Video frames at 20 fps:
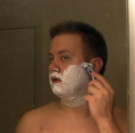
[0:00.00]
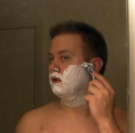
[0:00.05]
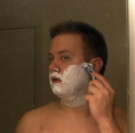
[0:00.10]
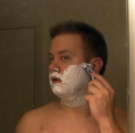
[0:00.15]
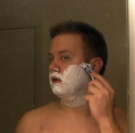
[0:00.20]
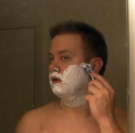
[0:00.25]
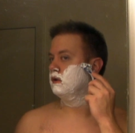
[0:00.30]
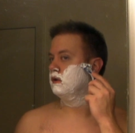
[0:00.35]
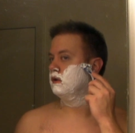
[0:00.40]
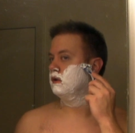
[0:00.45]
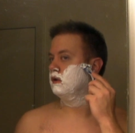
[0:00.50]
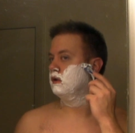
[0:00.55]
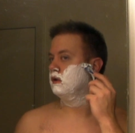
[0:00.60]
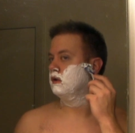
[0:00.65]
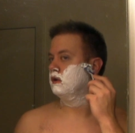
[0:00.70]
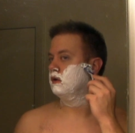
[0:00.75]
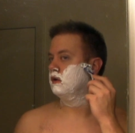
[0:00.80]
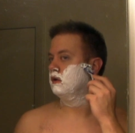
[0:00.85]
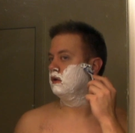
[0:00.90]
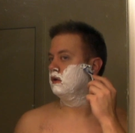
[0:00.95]

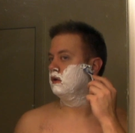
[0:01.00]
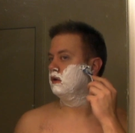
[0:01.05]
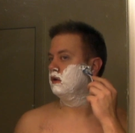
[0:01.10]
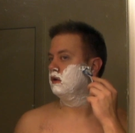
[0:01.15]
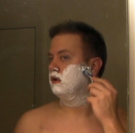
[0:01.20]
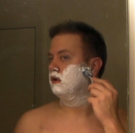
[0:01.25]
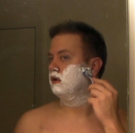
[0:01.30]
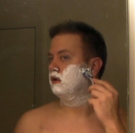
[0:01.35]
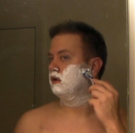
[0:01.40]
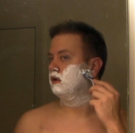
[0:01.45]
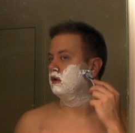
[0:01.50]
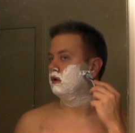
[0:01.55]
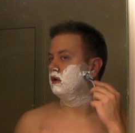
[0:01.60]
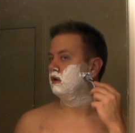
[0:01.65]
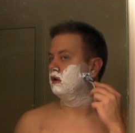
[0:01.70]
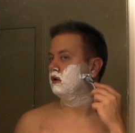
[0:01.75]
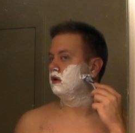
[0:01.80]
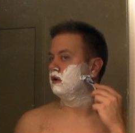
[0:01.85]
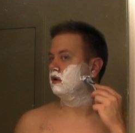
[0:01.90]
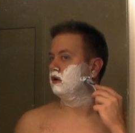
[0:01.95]

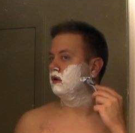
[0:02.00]
[no speech]